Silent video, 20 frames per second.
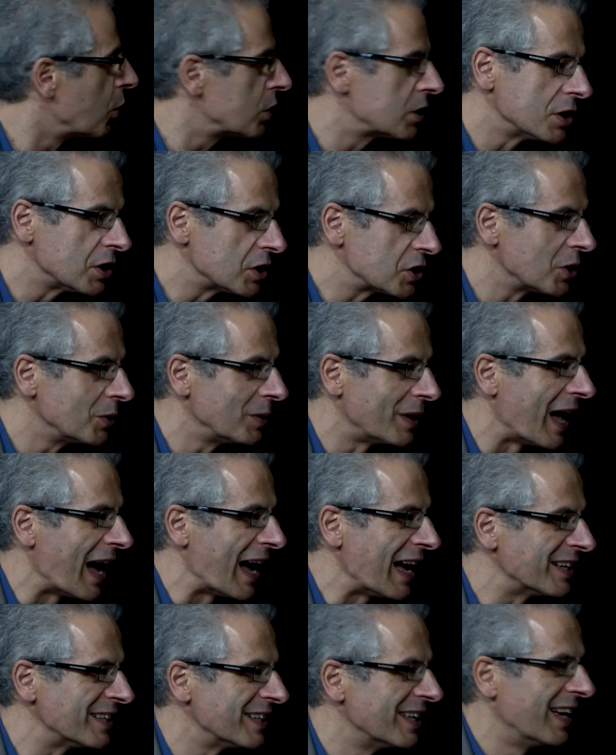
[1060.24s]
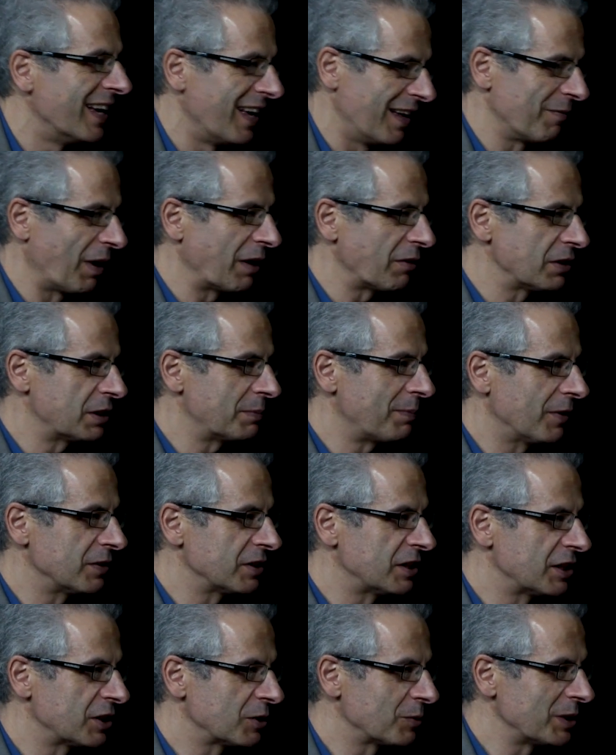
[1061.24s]
wouldn't do that. And my
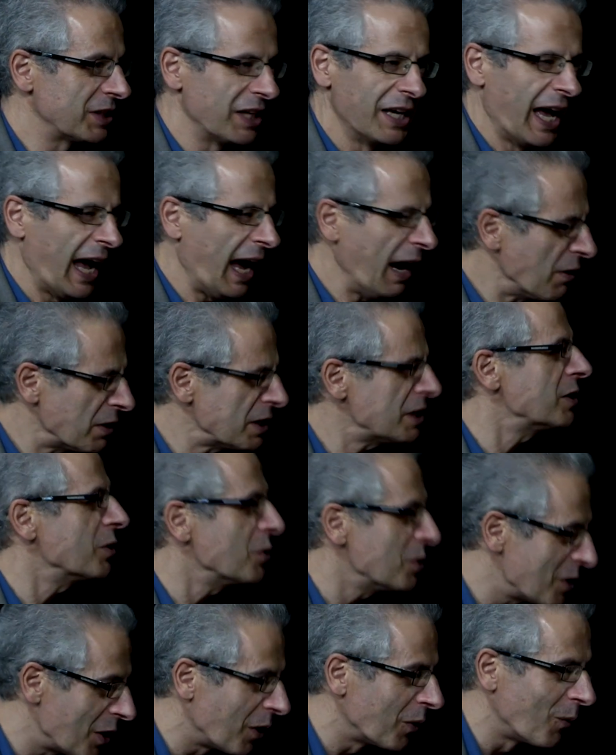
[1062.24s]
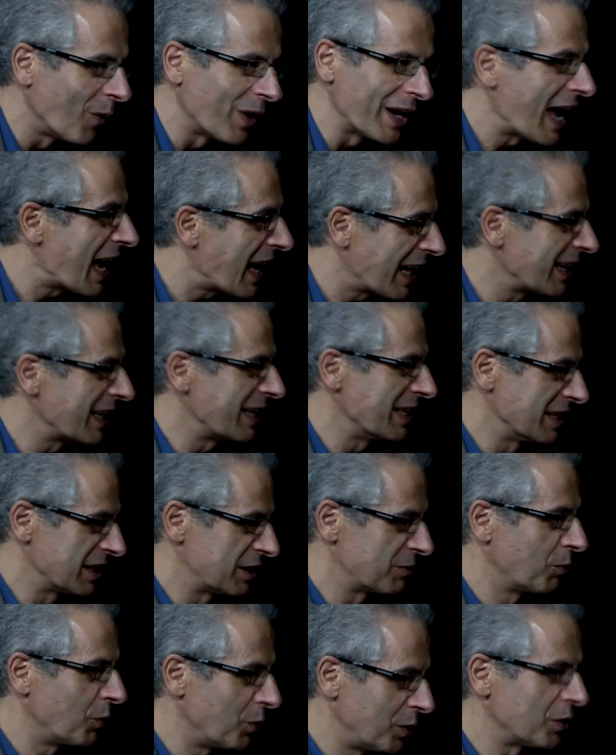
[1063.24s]
response is always, how do you know what
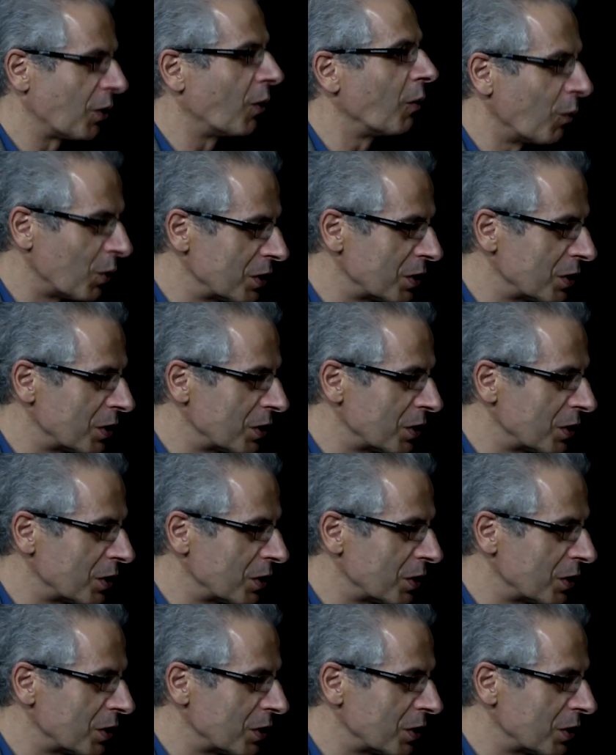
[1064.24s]
aliens would or